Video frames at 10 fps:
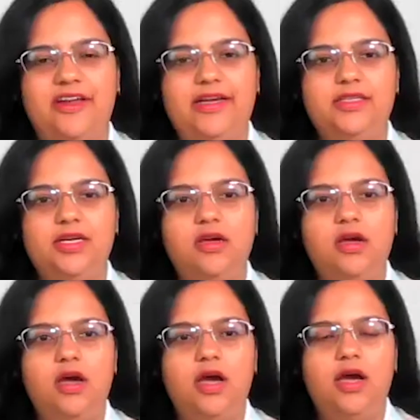great.
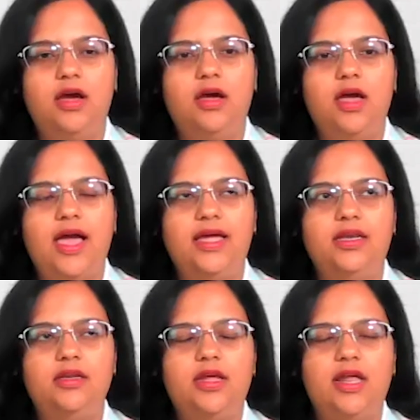And